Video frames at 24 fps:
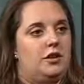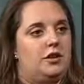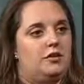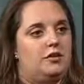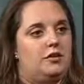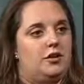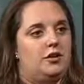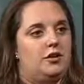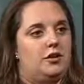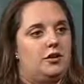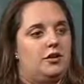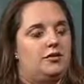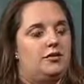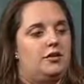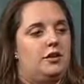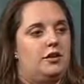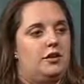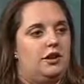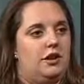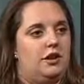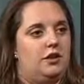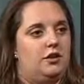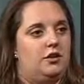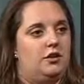that cover
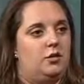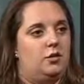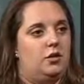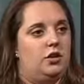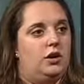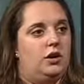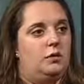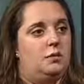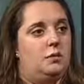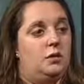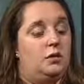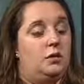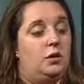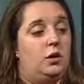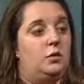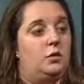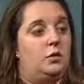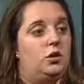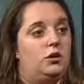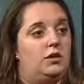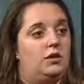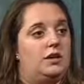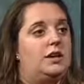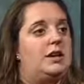different territory, but we
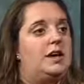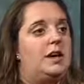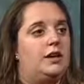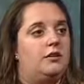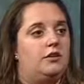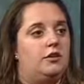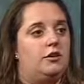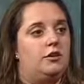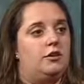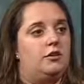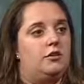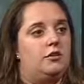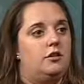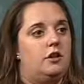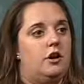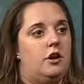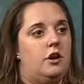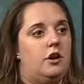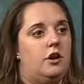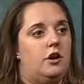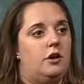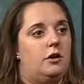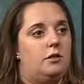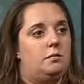work together
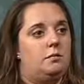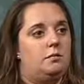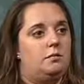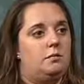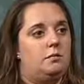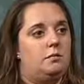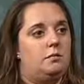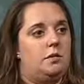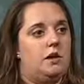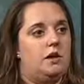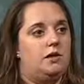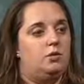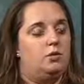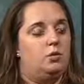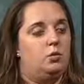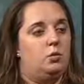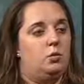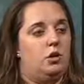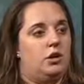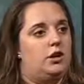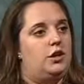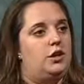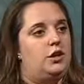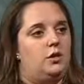as
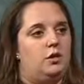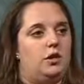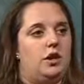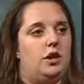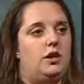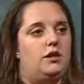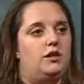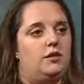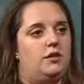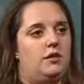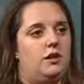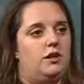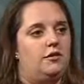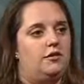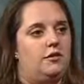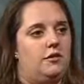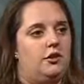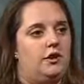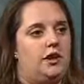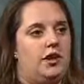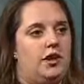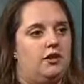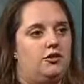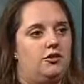one unit to cover
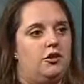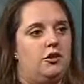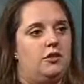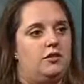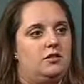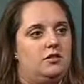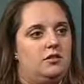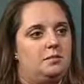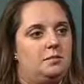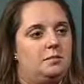the nation.